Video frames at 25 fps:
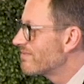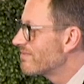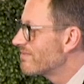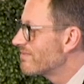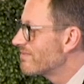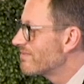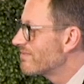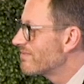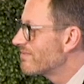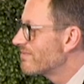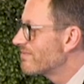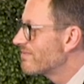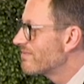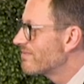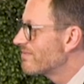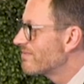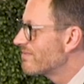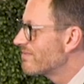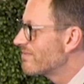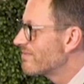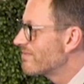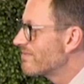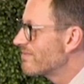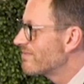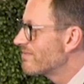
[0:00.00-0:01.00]

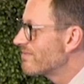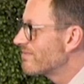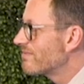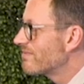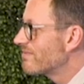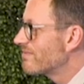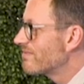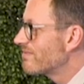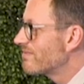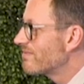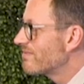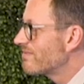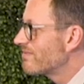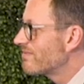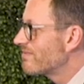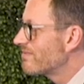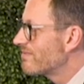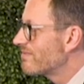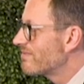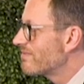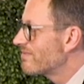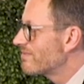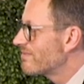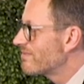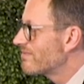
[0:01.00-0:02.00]

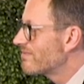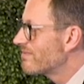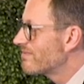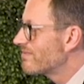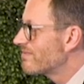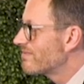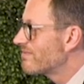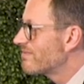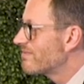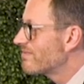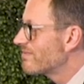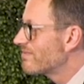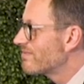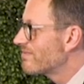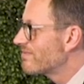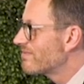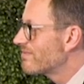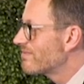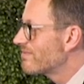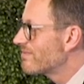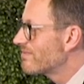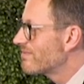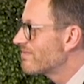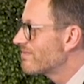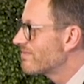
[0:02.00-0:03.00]

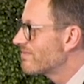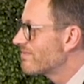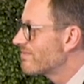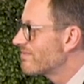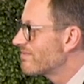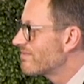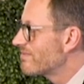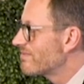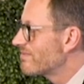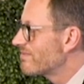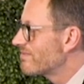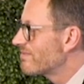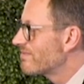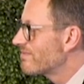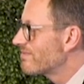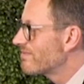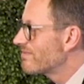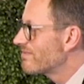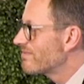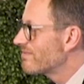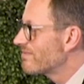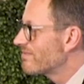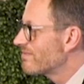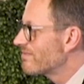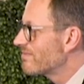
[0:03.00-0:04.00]

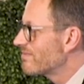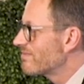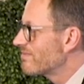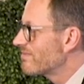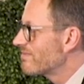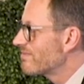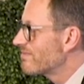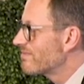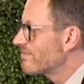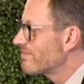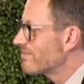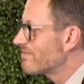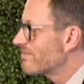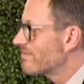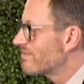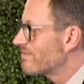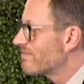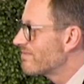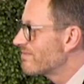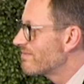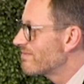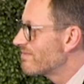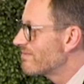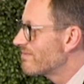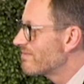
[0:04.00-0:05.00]

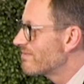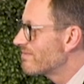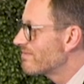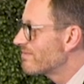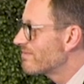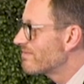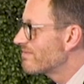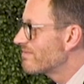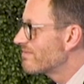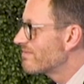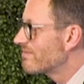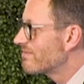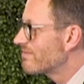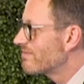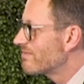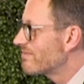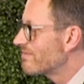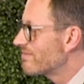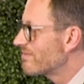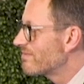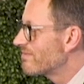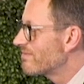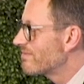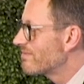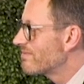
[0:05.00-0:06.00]

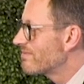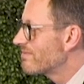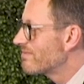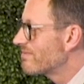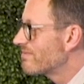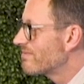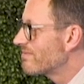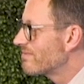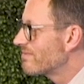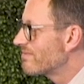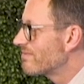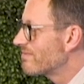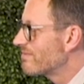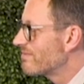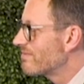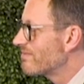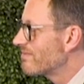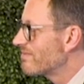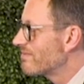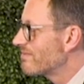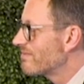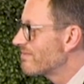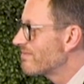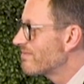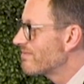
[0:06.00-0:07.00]

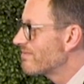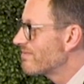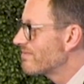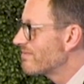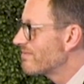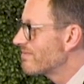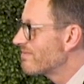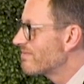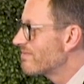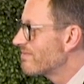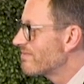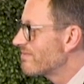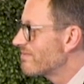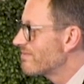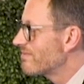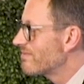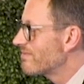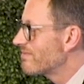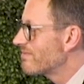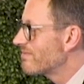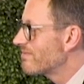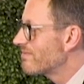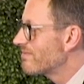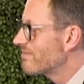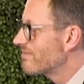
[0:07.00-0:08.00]
(silent)